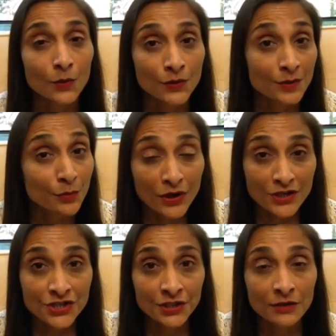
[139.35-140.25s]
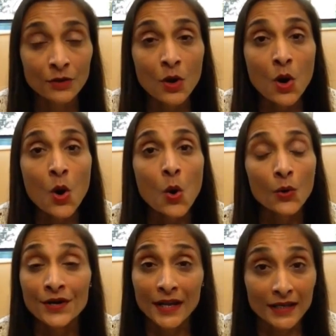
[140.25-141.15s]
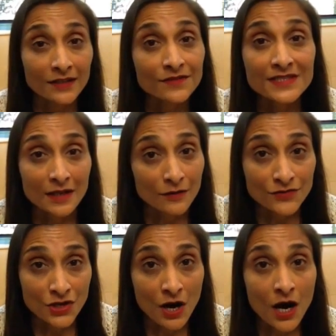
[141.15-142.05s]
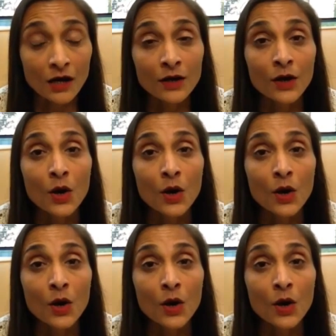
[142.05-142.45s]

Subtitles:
or depression or negative self-talk